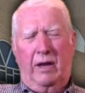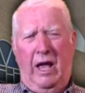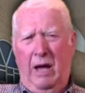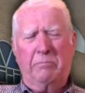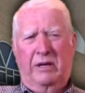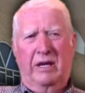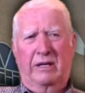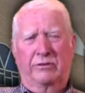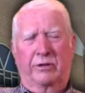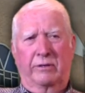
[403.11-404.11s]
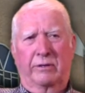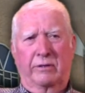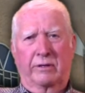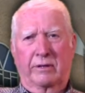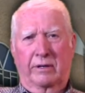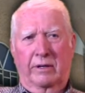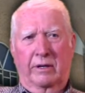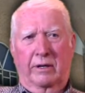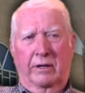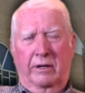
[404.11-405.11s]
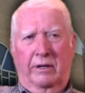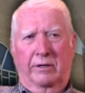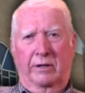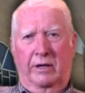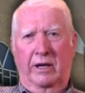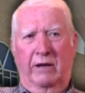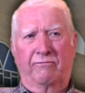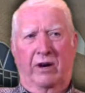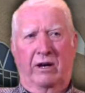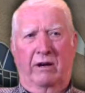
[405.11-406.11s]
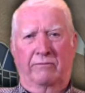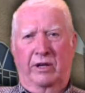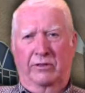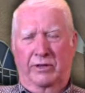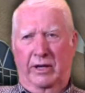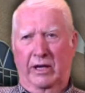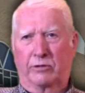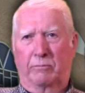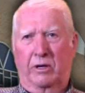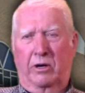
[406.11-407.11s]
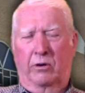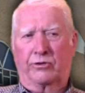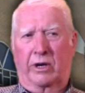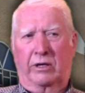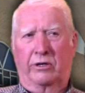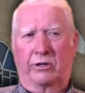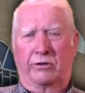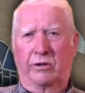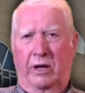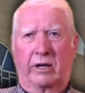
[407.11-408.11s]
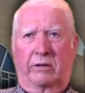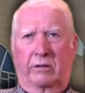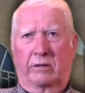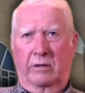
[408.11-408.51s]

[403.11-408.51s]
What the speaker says: I began to get involved in things because I could not,